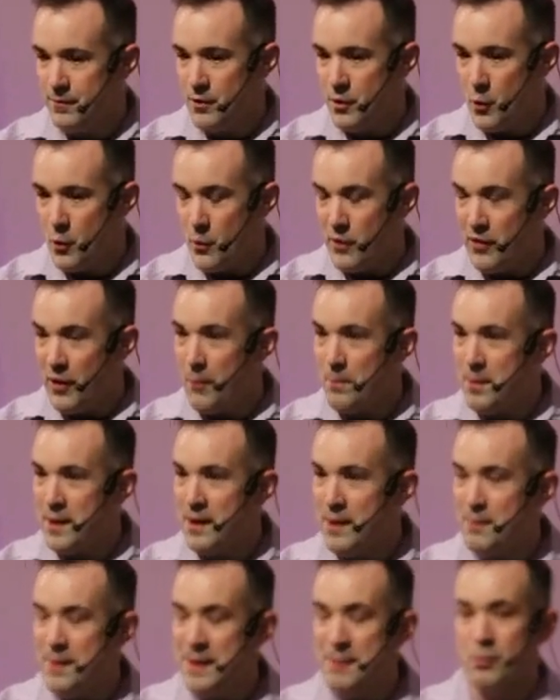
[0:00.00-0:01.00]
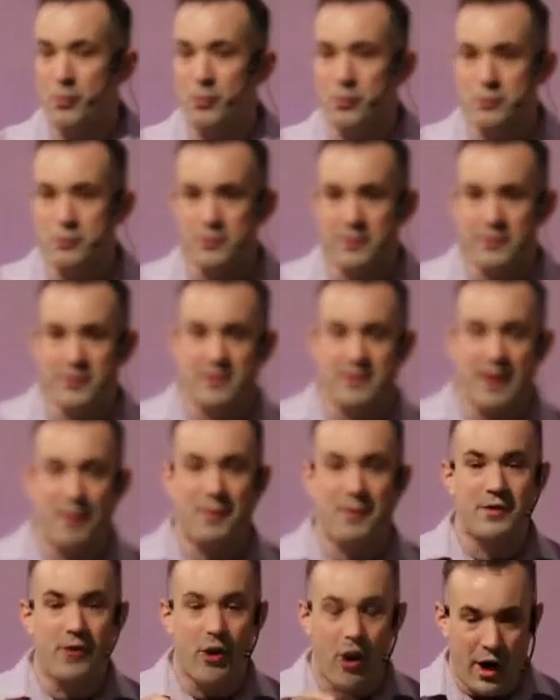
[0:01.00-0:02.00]
without being a people who stem
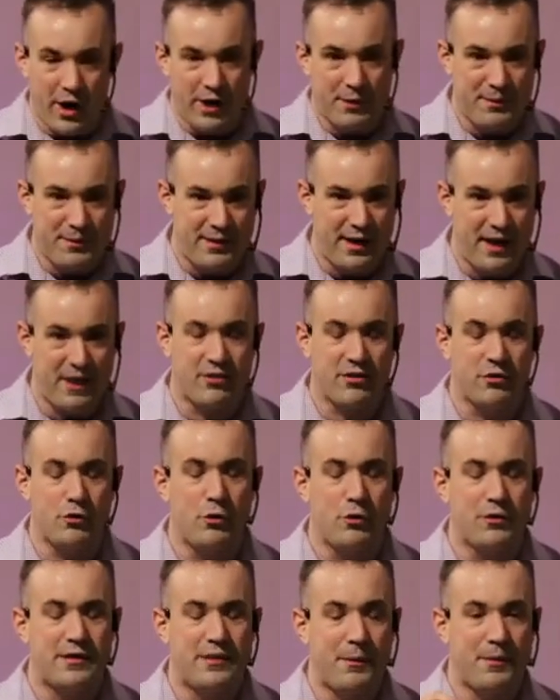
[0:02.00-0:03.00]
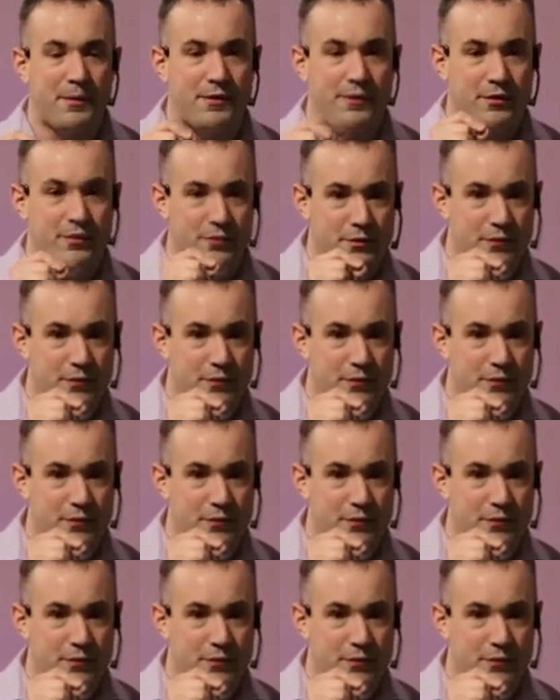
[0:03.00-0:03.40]
into argumentation, who stem into